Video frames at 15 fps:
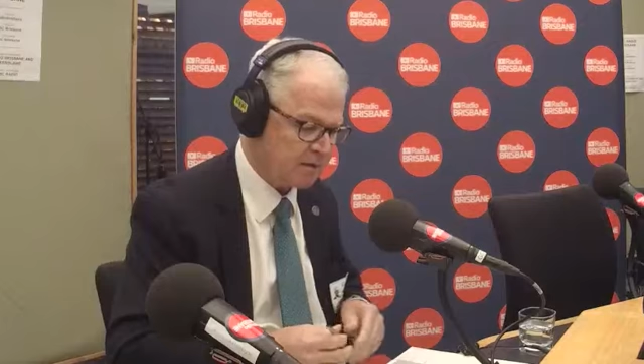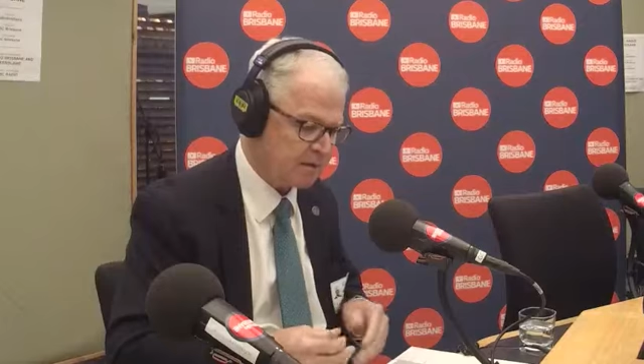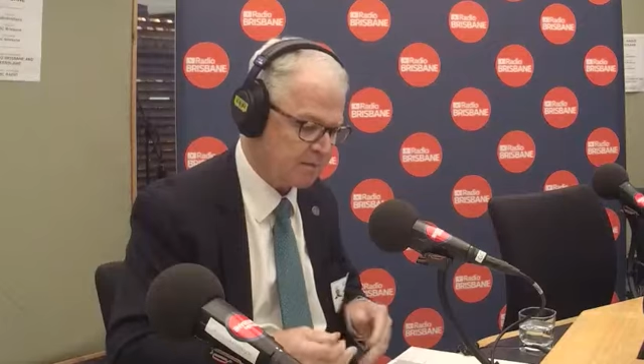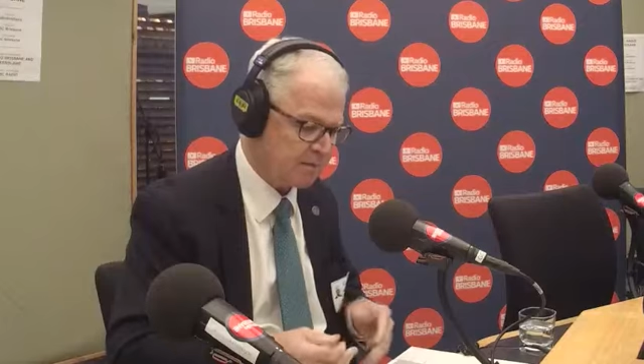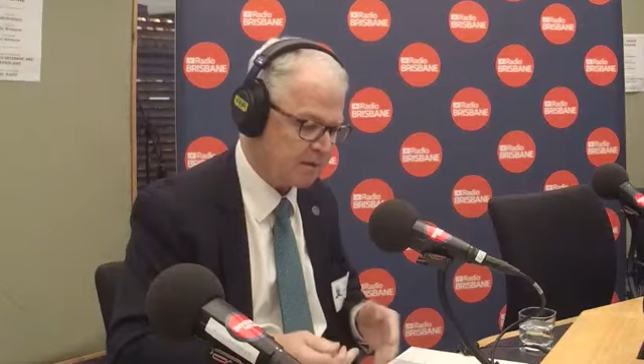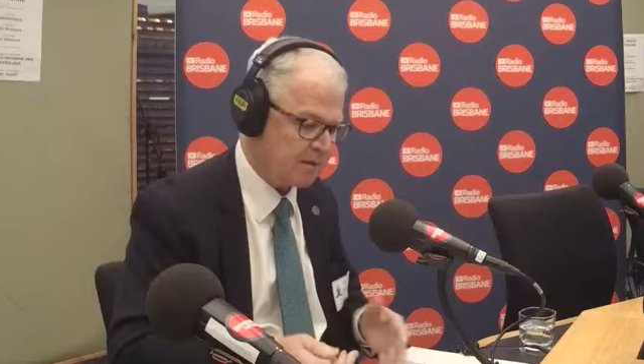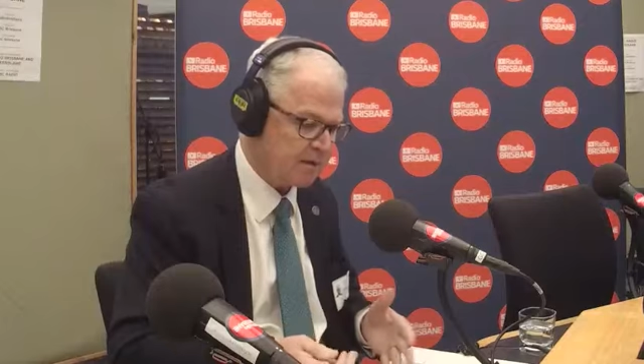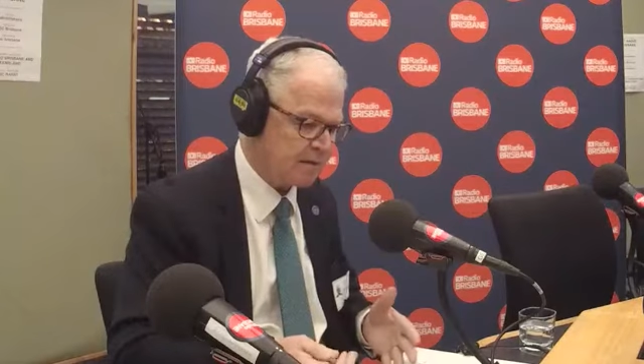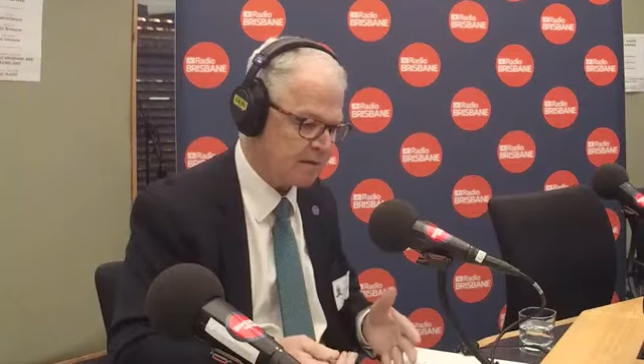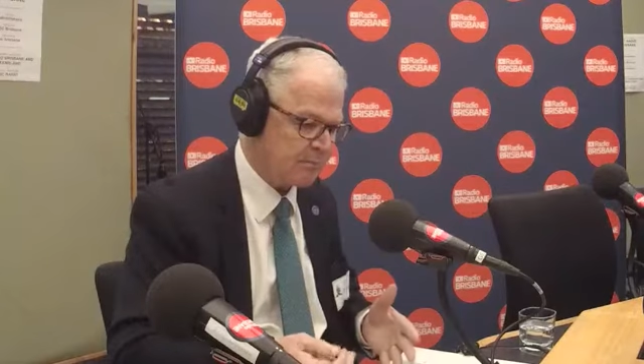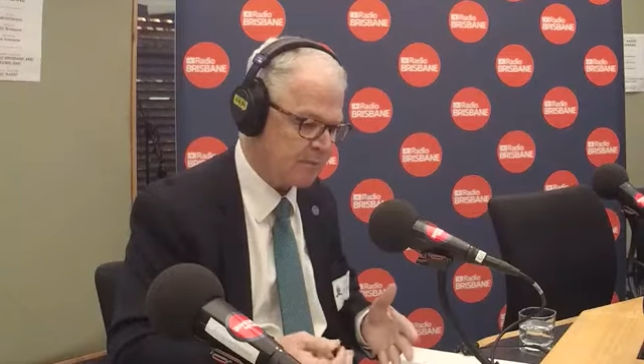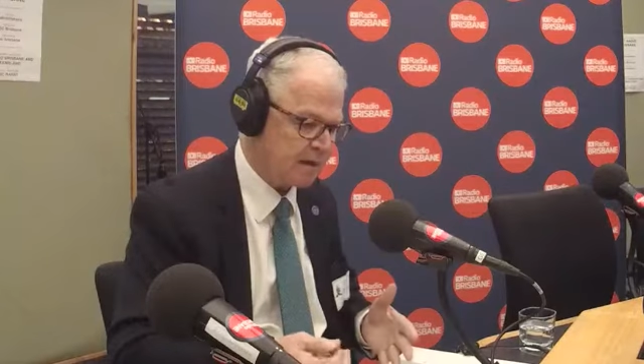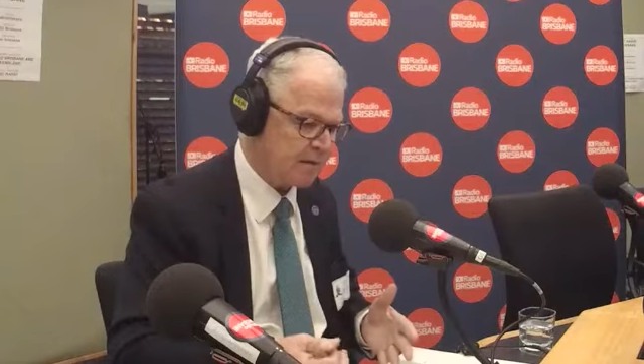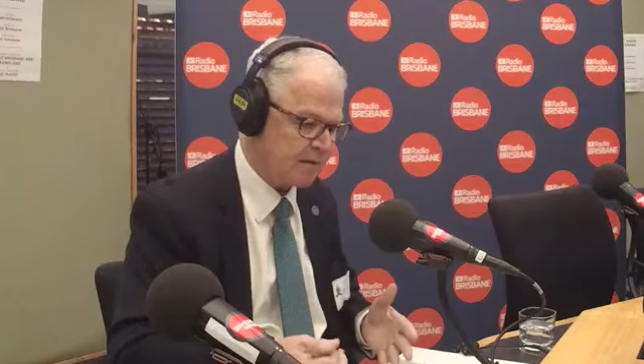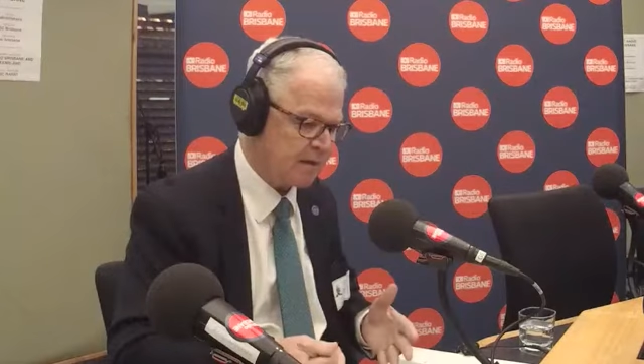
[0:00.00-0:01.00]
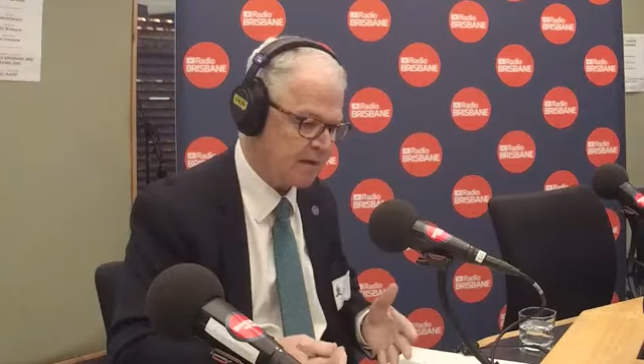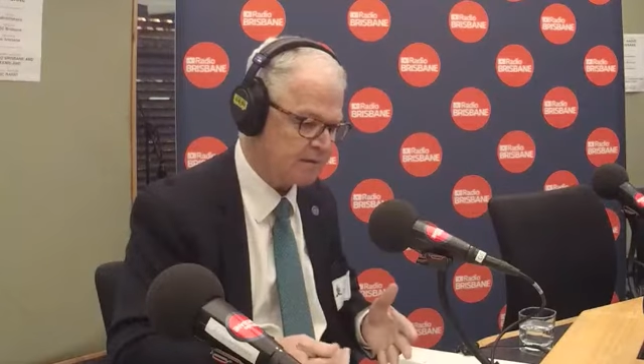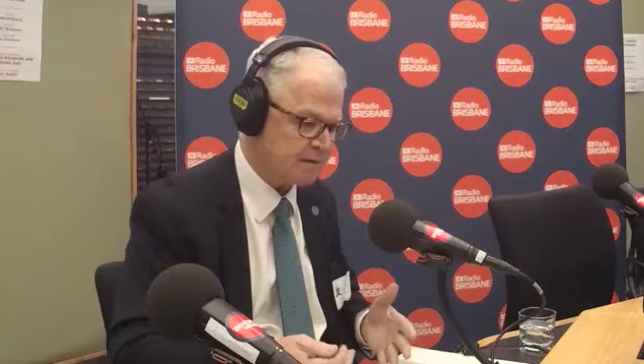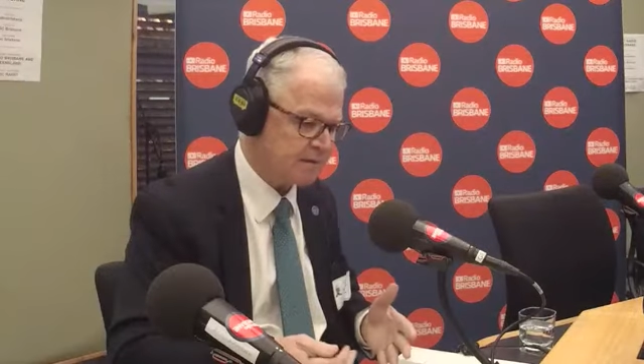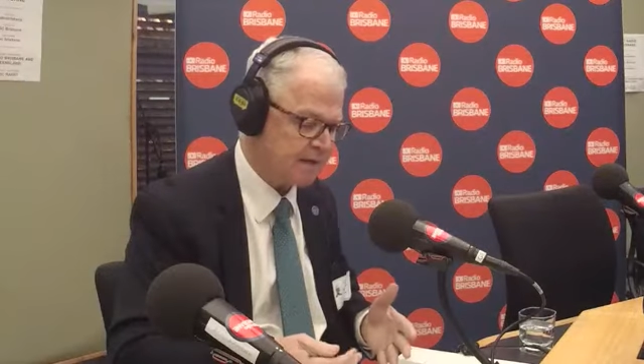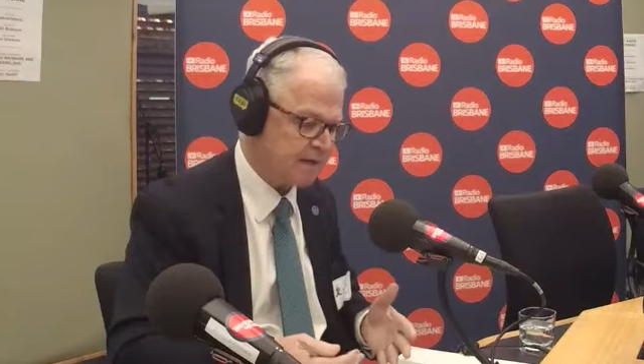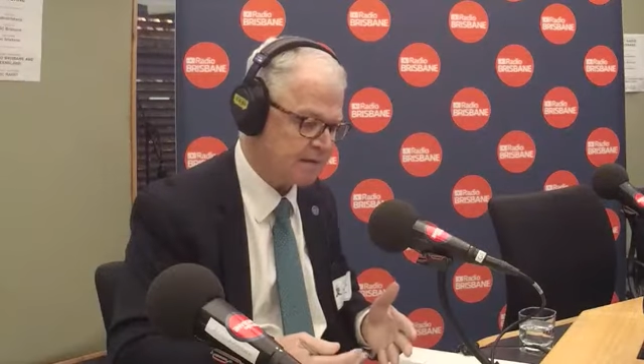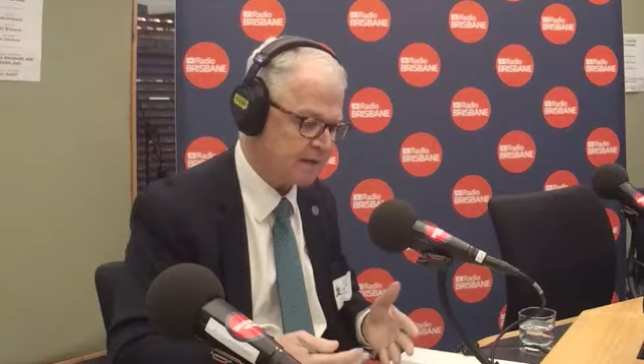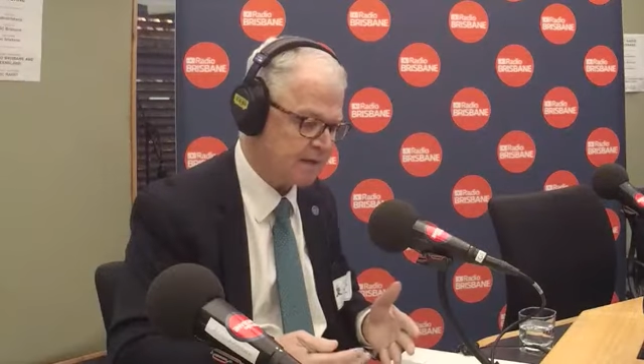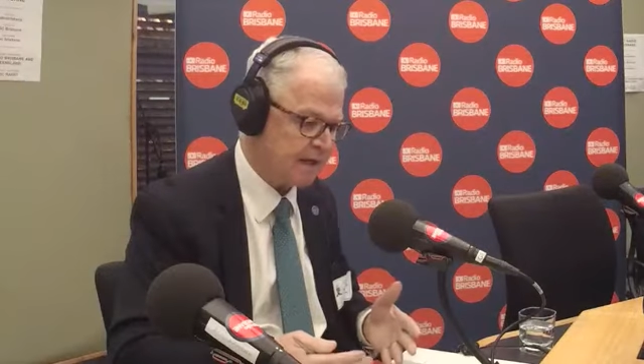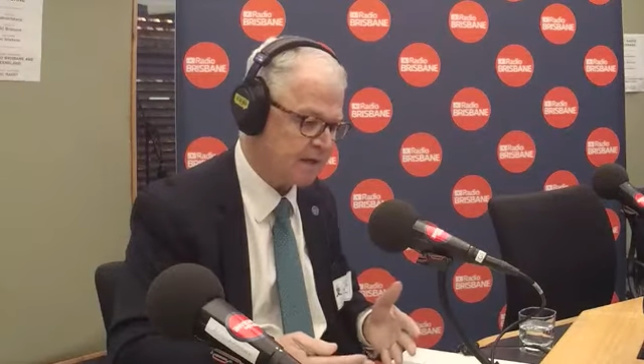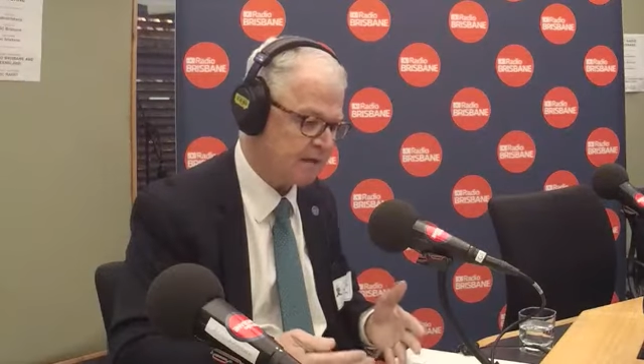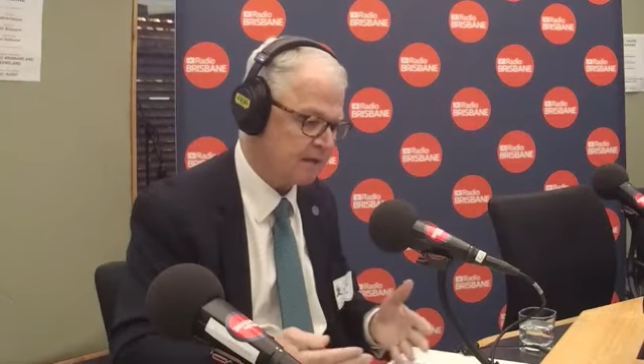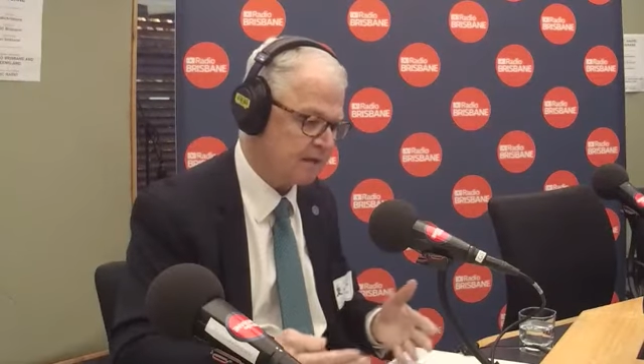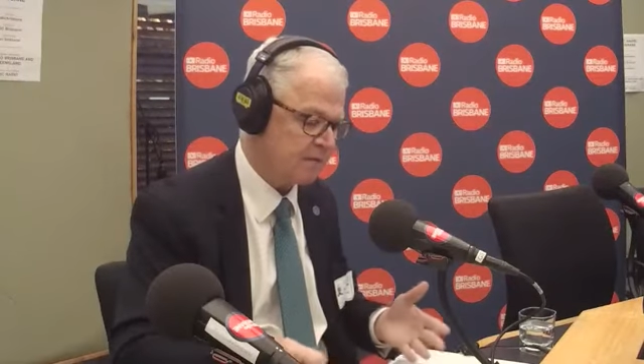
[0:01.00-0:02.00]
something that the parent has to
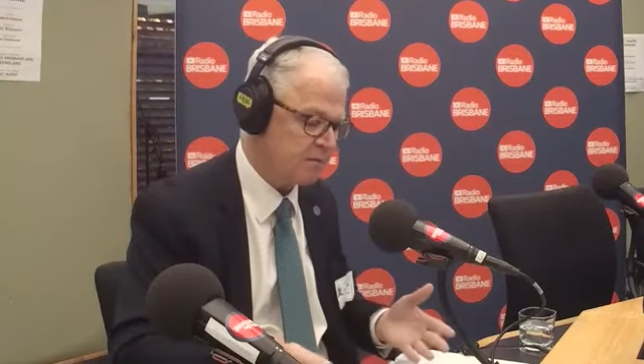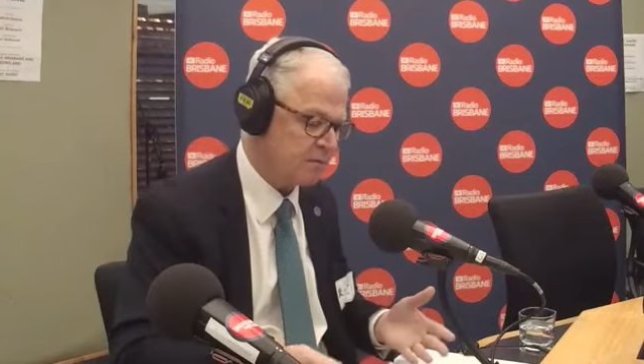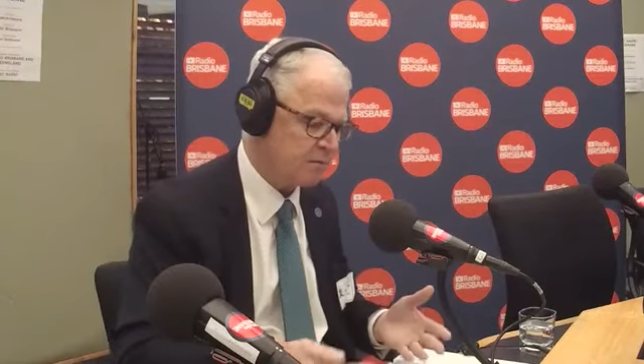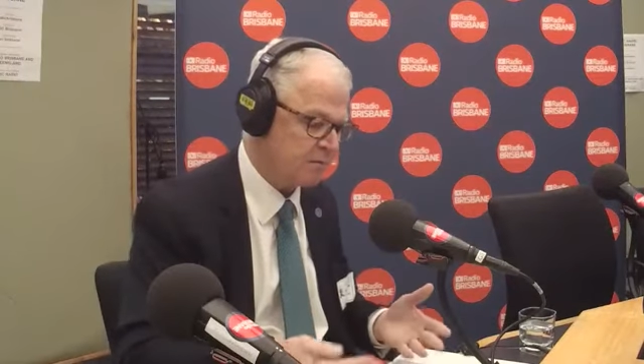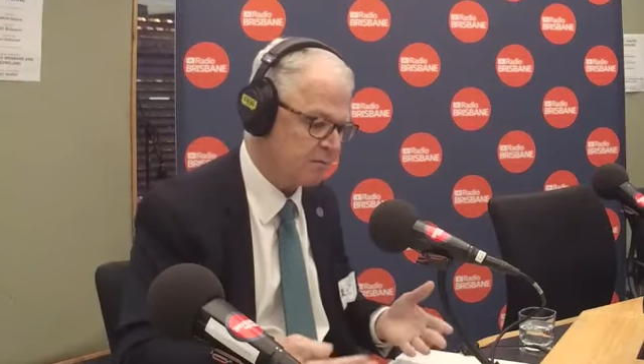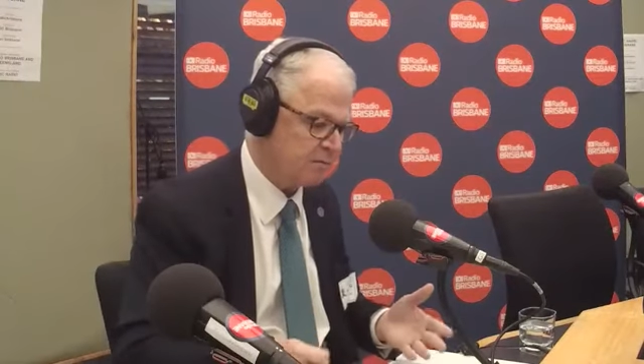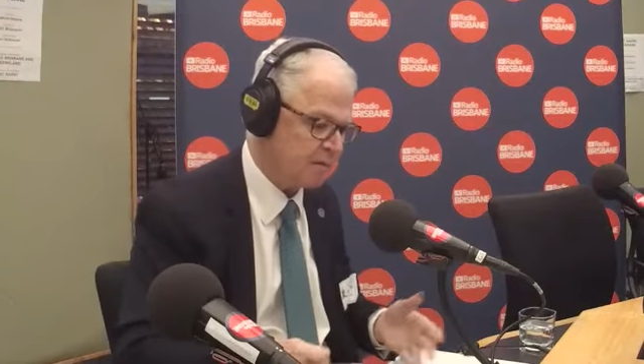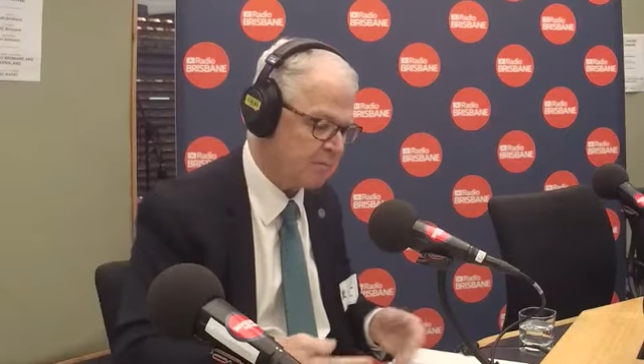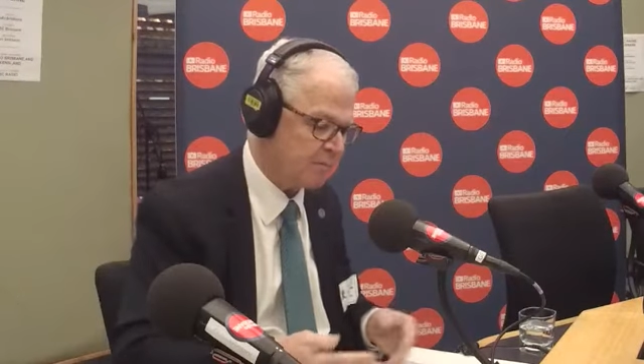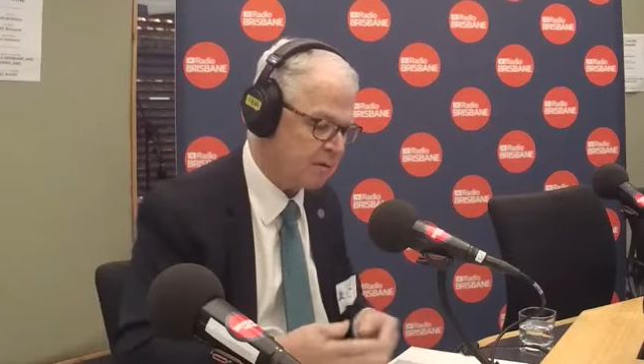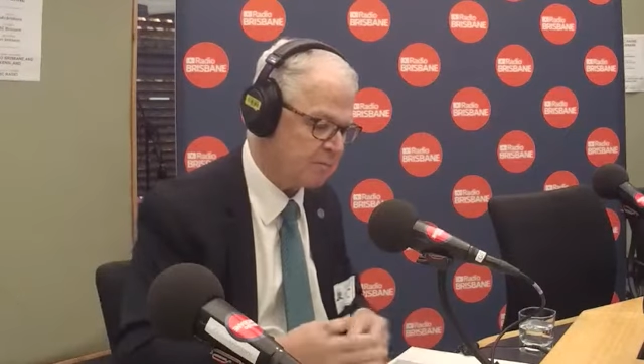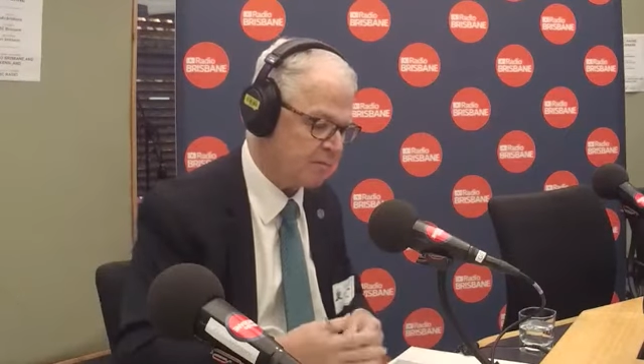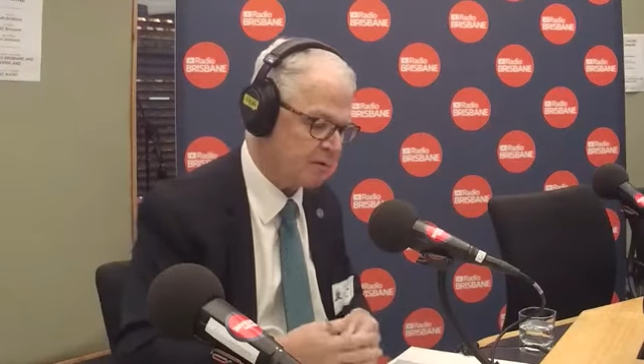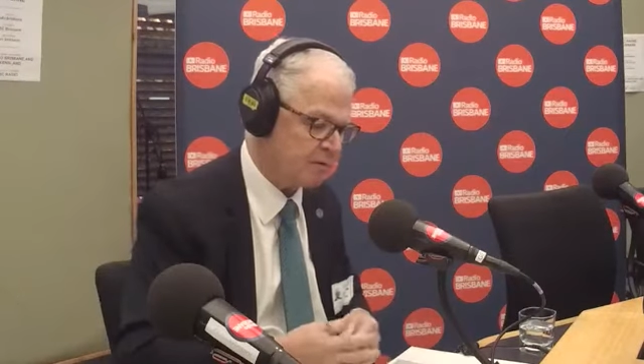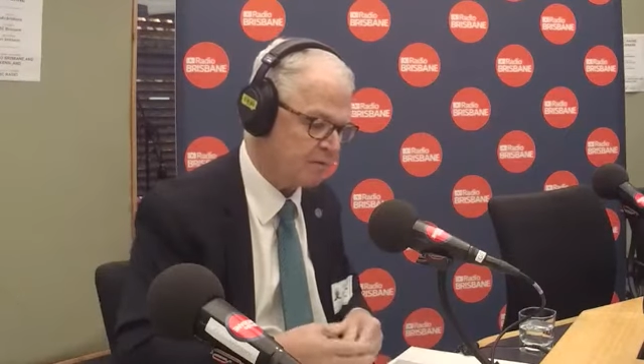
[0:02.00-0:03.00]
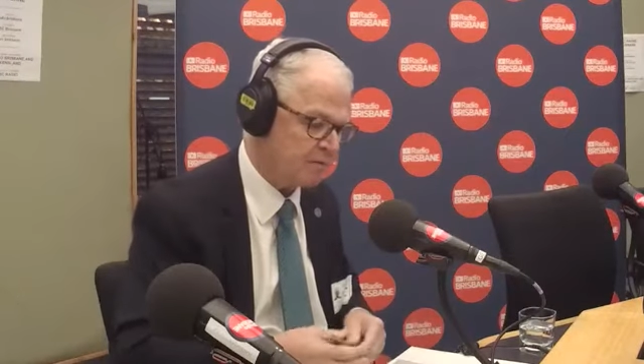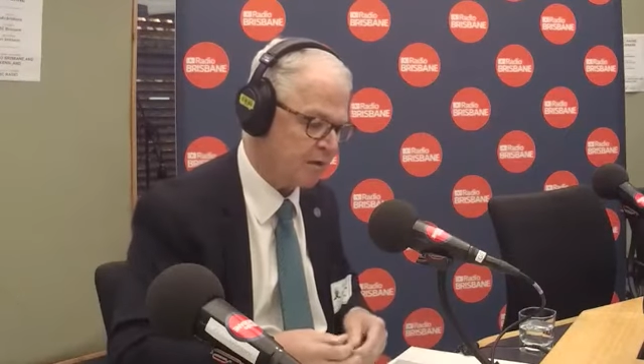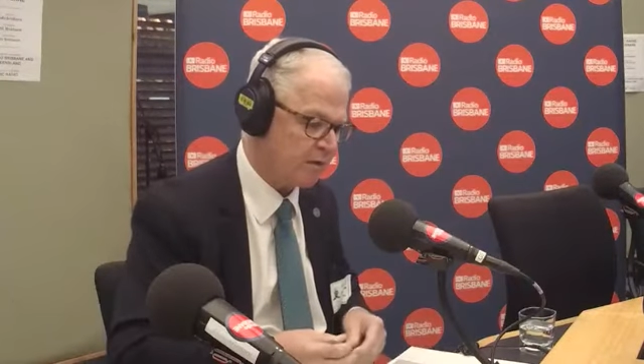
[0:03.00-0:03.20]
designate in terms of a preference.